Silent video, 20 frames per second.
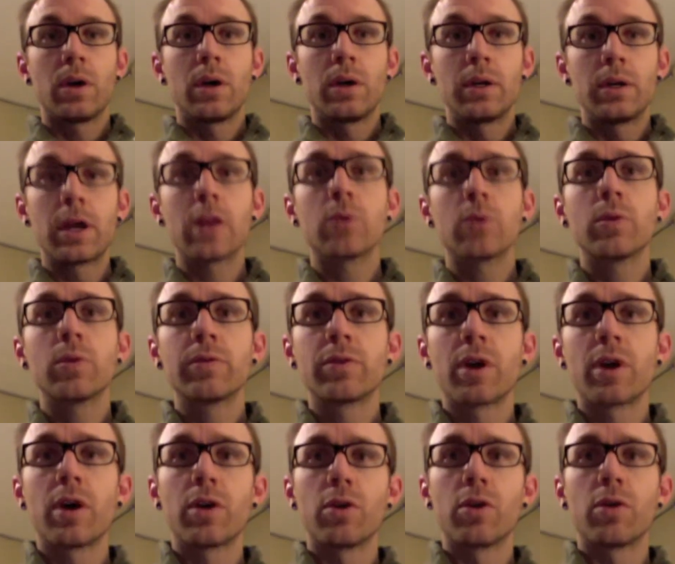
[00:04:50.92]
Now that we've
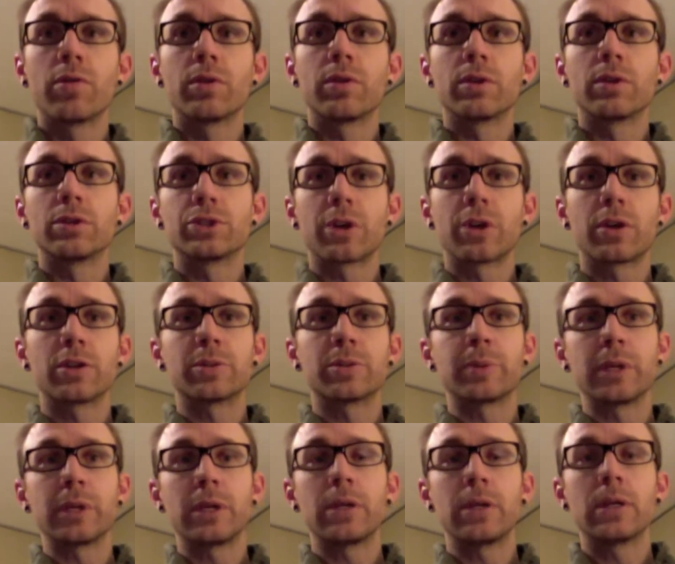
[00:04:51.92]
gone over shutter
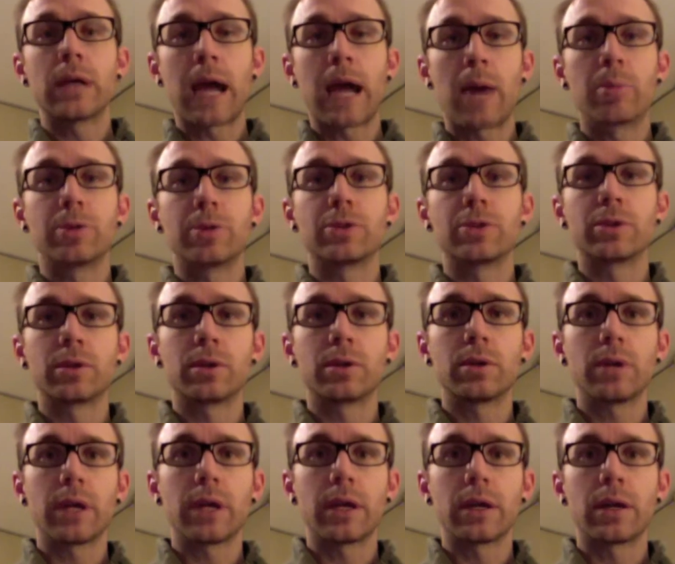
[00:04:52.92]
speed,
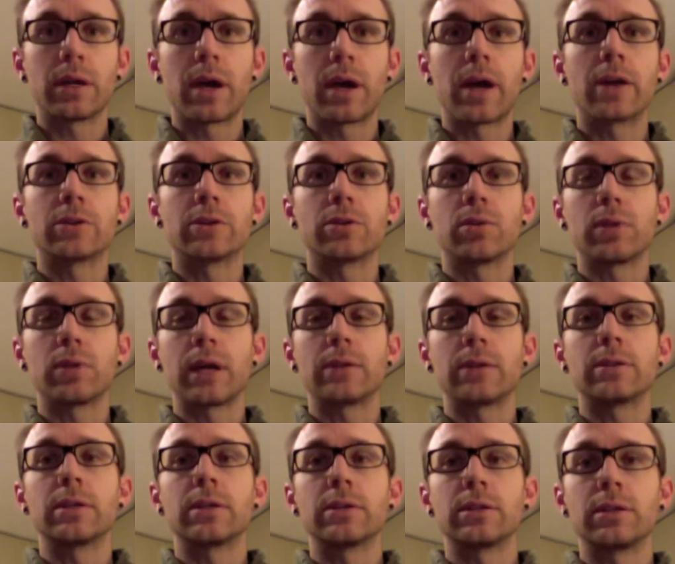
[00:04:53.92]
aperture, and ISO light
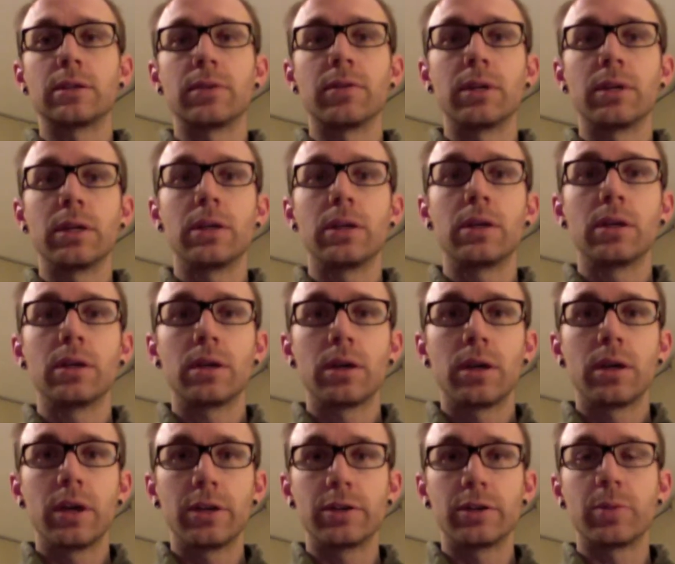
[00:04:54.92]
sensitivity,
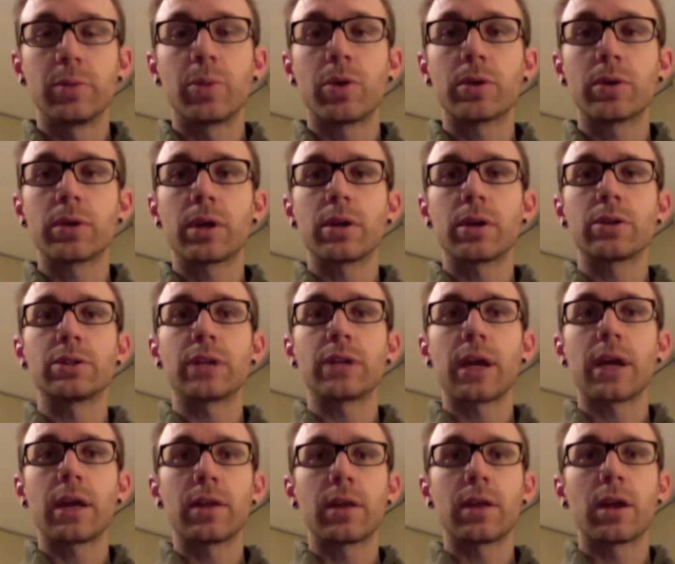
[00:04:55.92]
it is important to
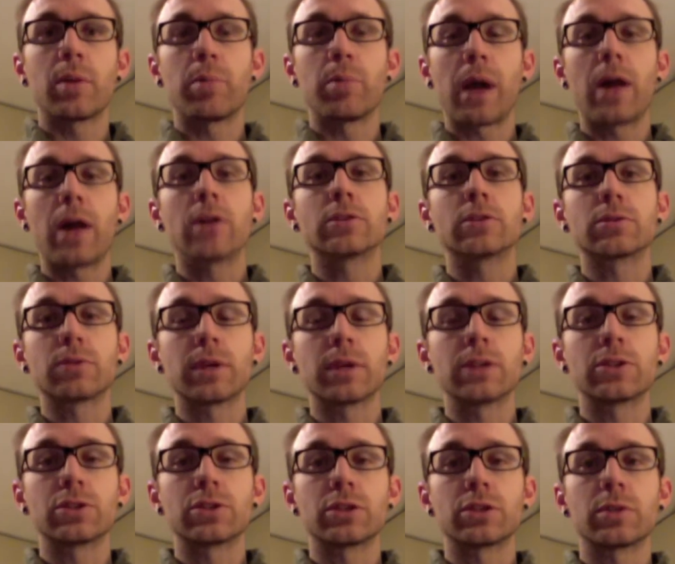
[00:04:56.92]
understand that a balanced
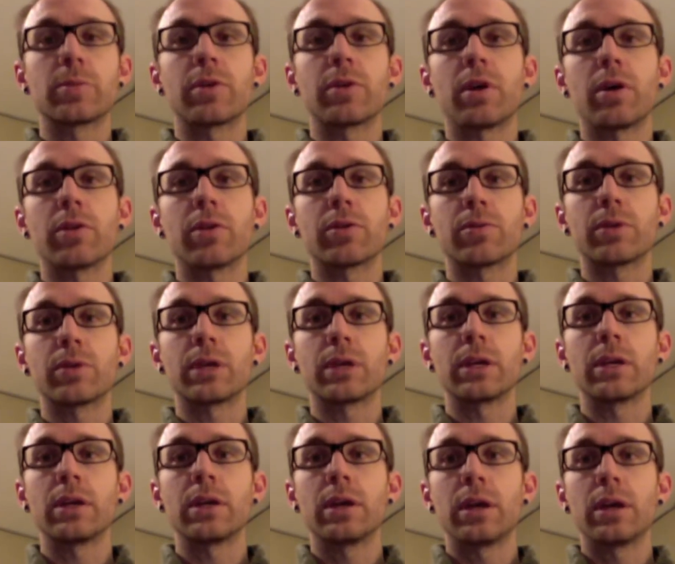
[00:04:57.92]
relationship of all
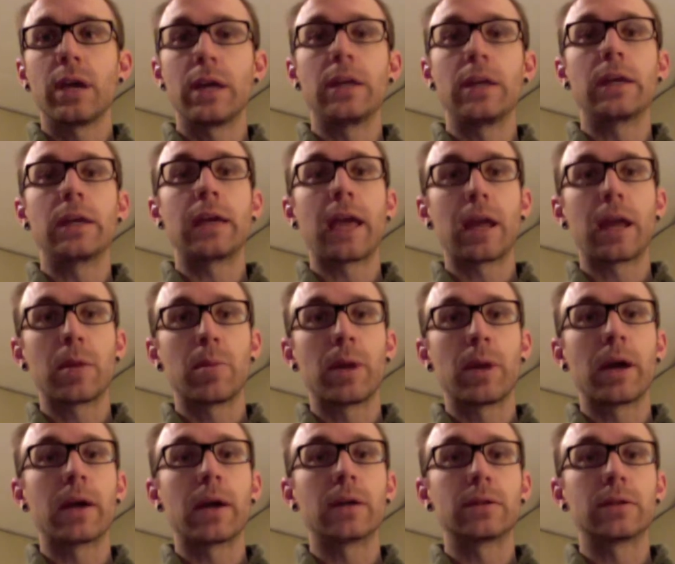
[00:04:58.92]
three, indicated by
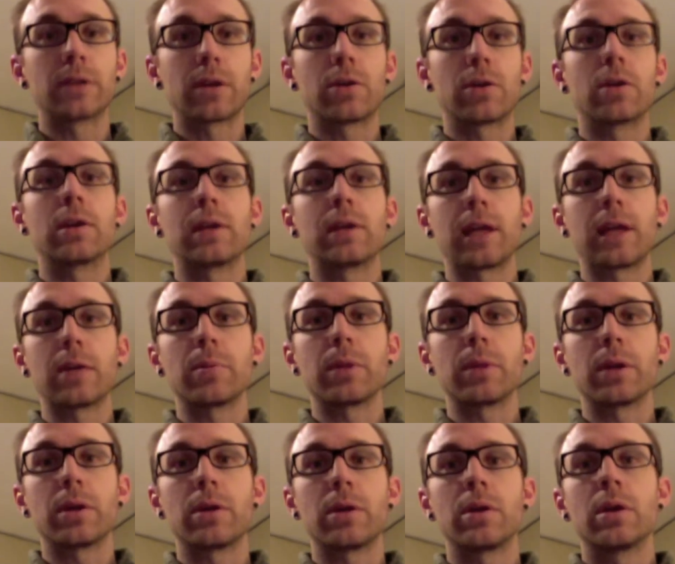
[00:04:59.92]
a centered light
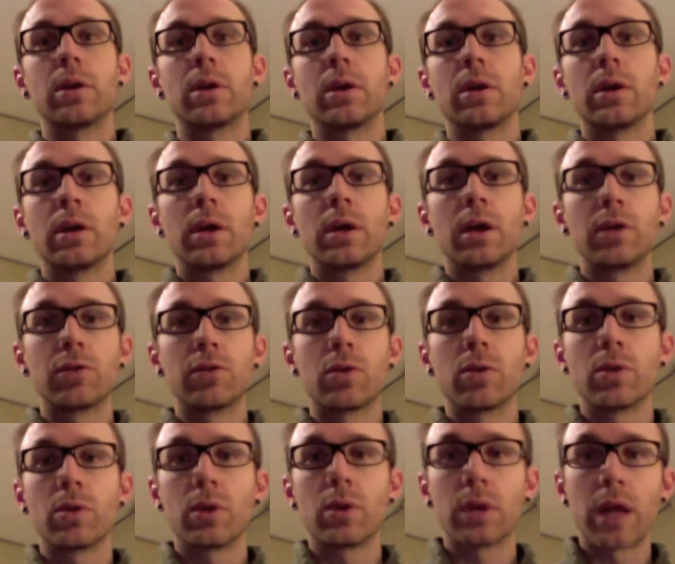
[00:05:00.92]
meter, is going
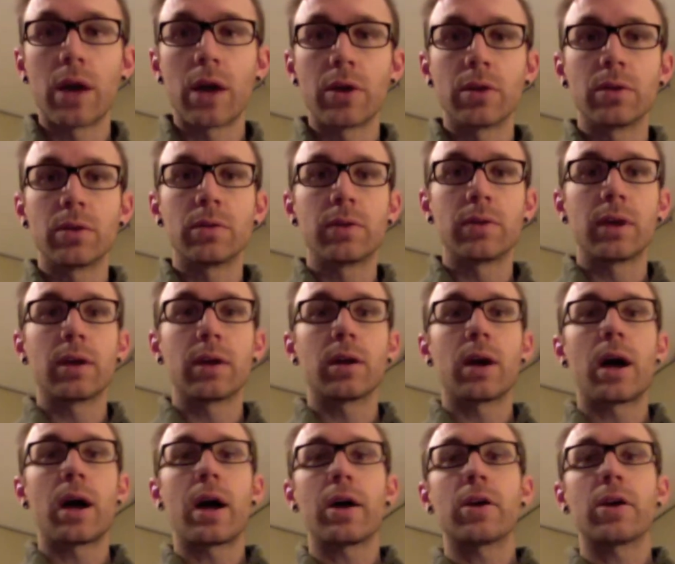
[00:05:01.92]
to allow you to take
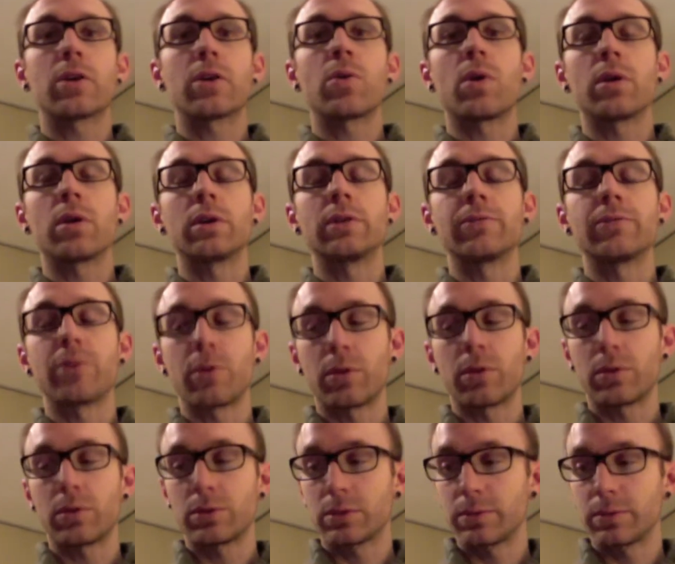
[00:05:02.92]
higher quality
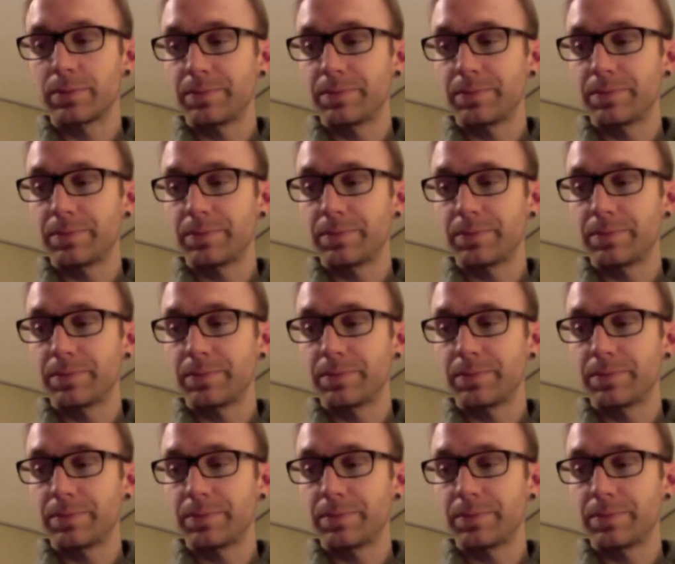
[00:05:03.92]
photos.